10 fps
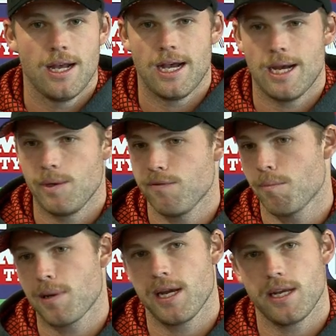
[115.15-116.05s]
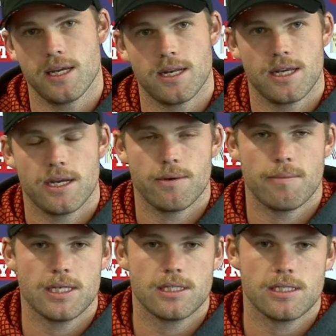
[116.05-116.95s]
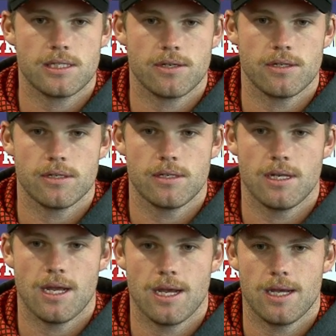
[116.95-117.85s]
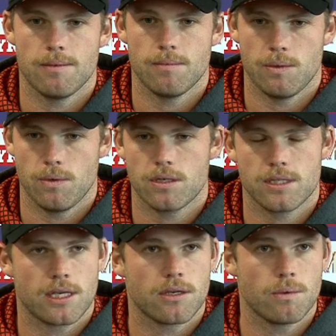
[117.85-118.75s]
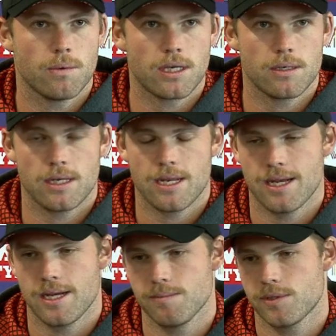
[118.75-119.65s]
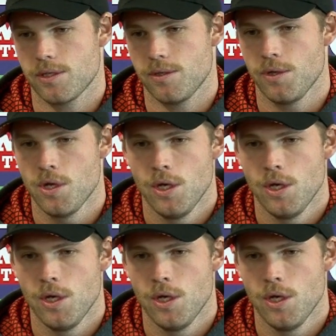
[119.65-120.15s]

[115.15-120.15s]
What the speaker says: We haven't played yet here at Manchester, and it looks like a good wicket. So...